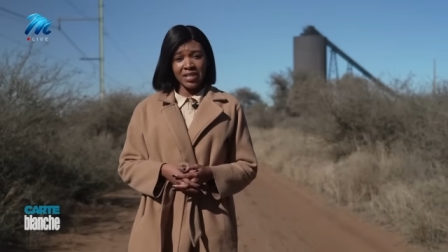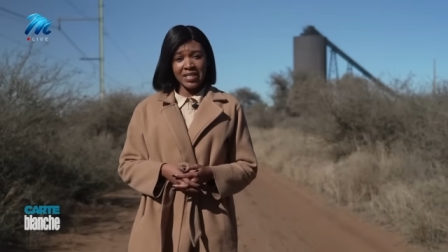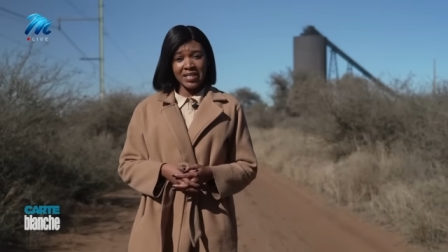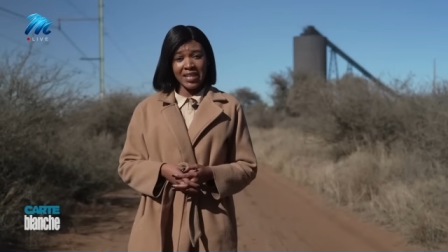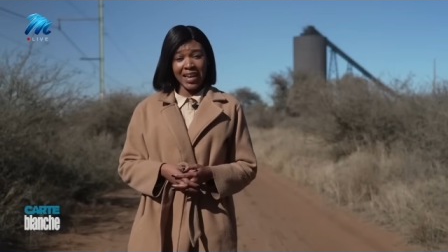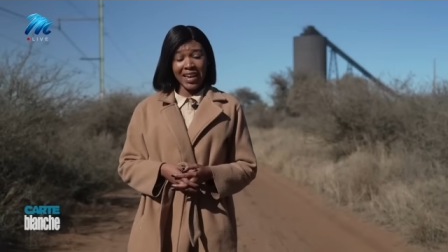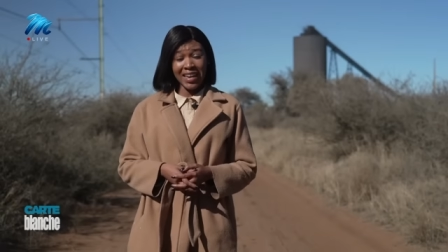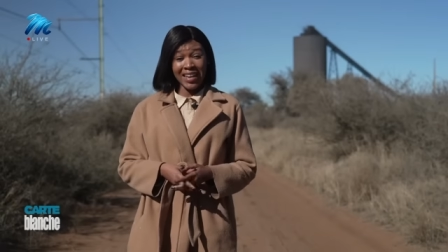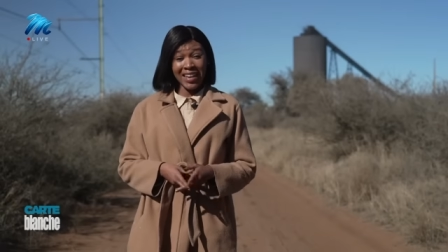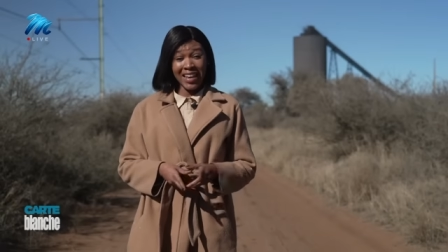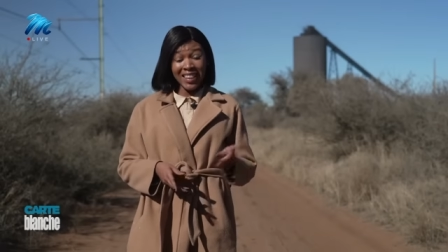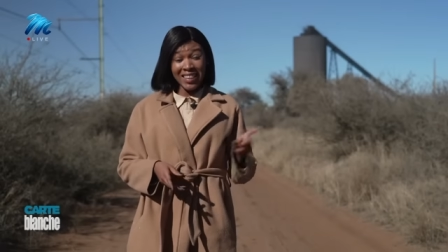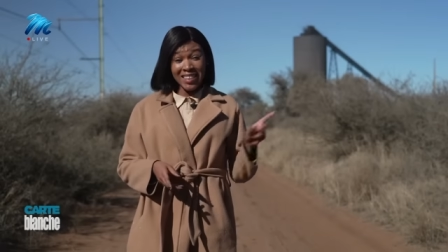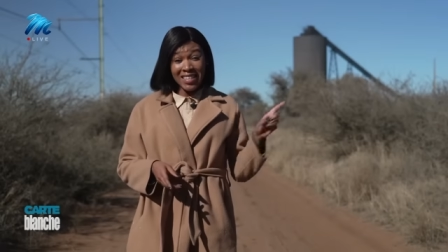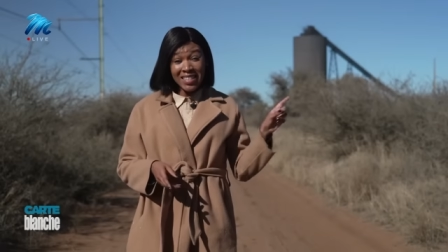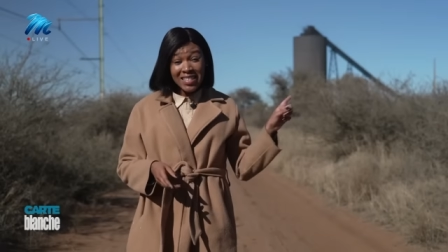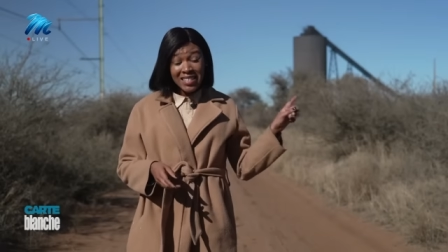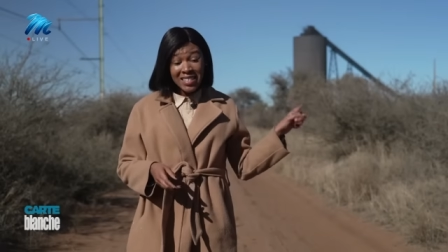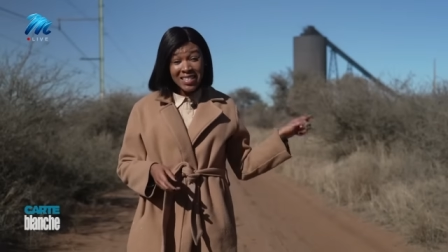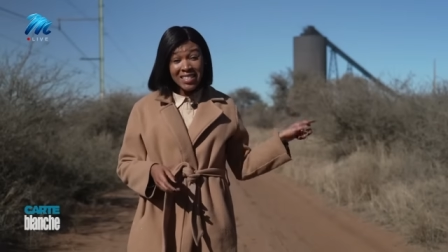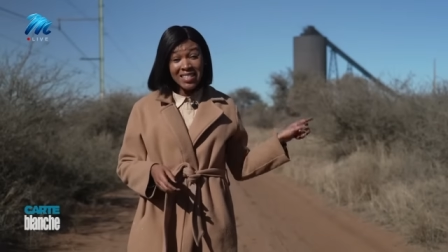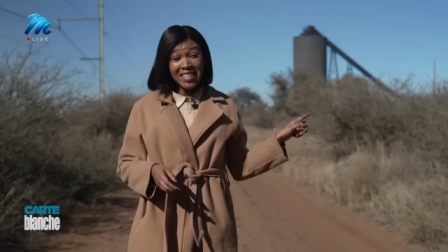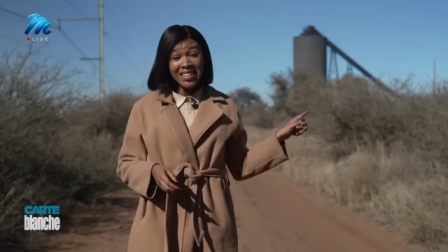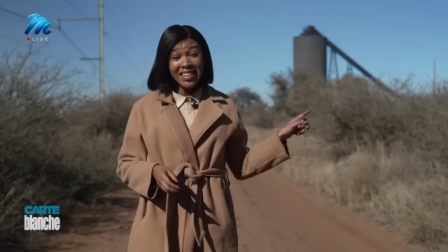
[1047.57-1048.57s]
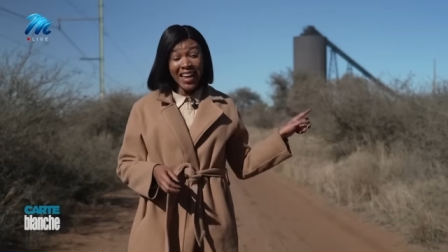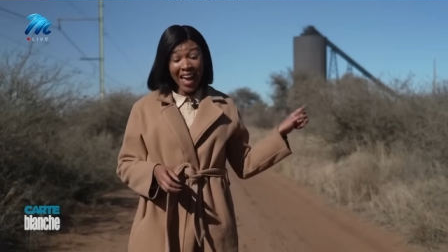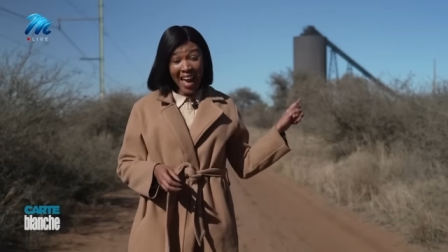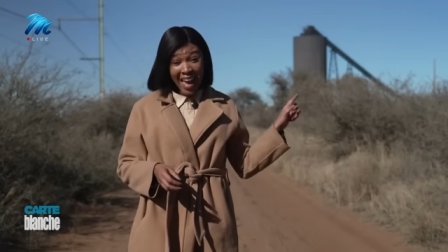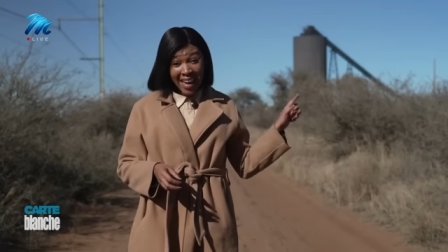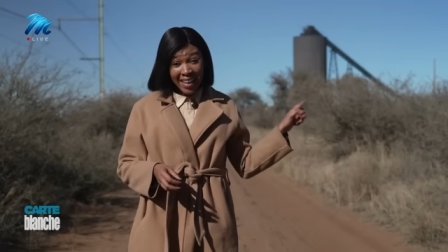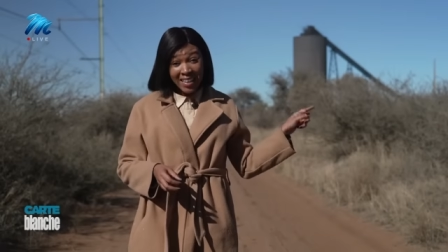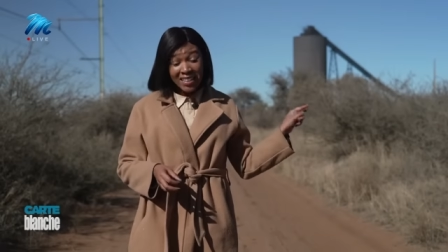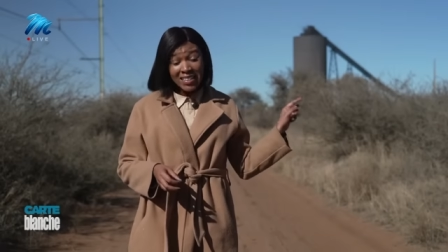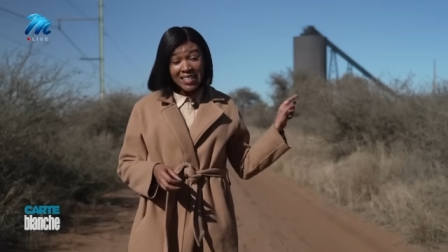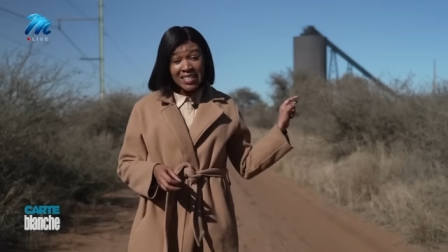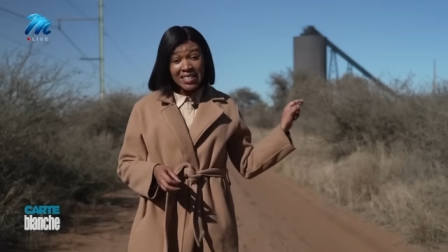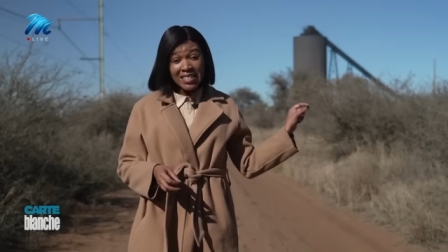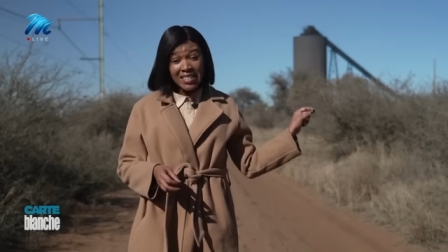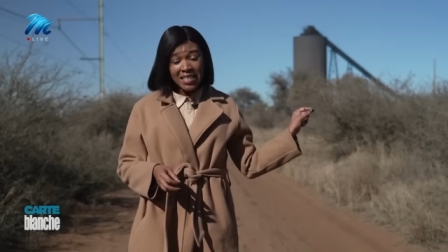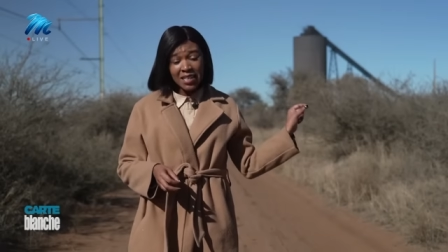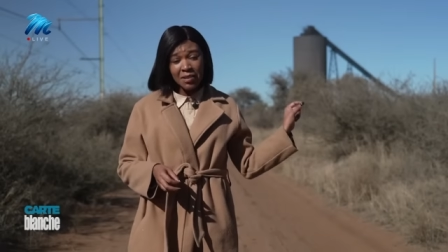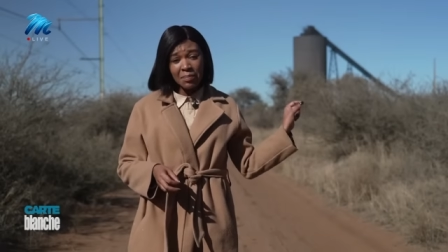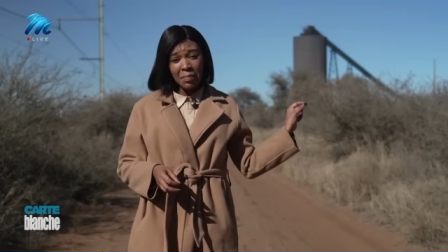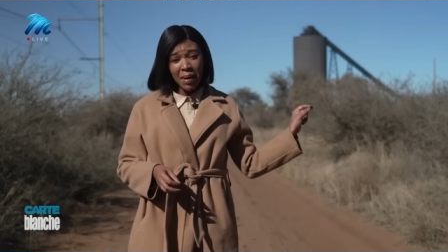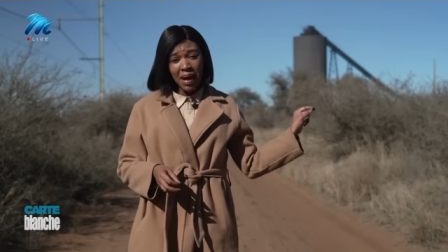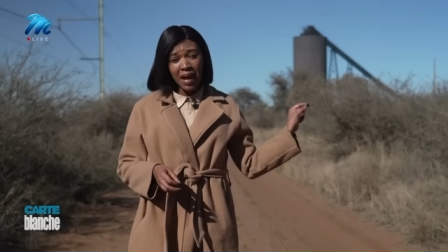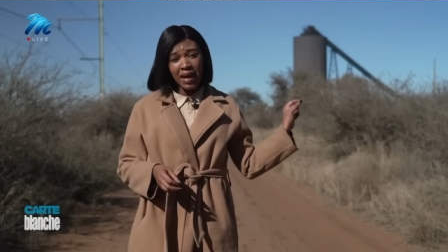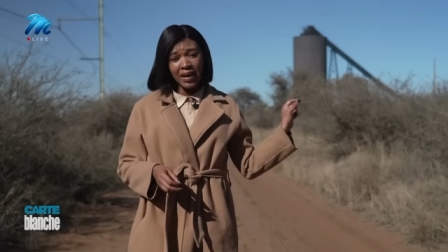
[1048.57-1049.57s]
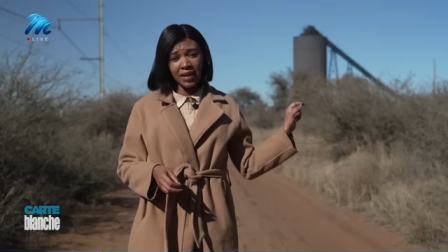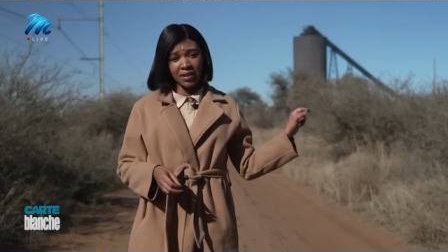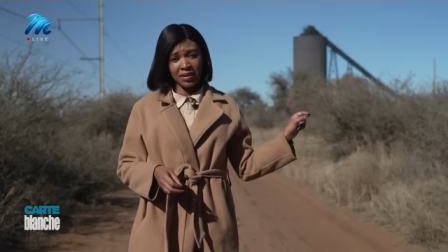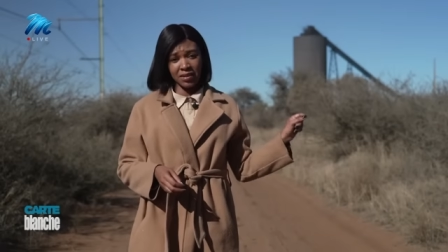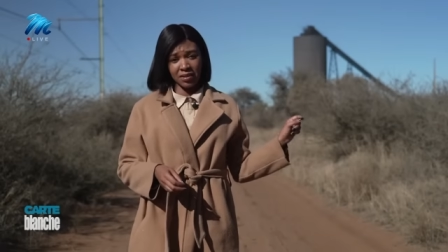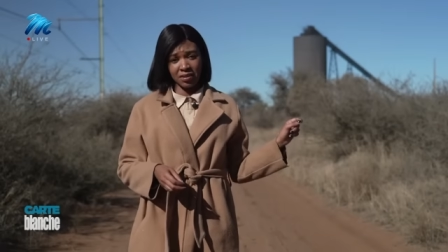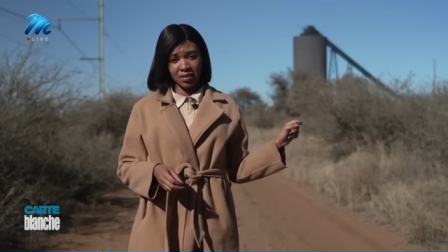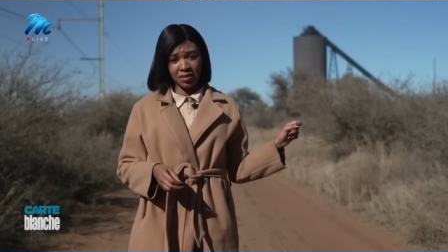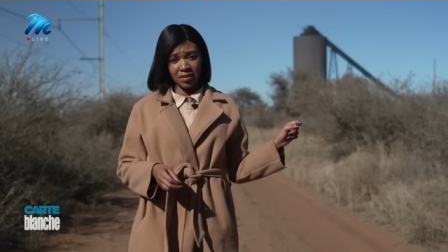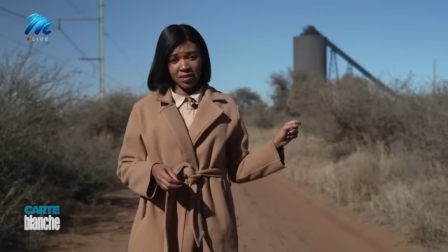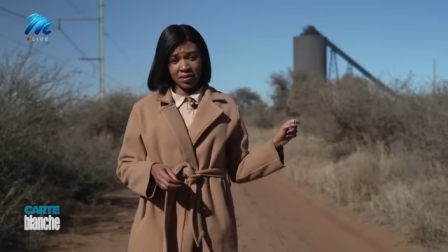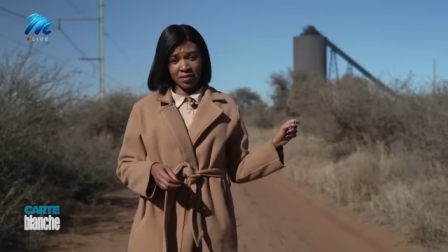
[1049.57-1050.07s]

saying this is an A N C mine.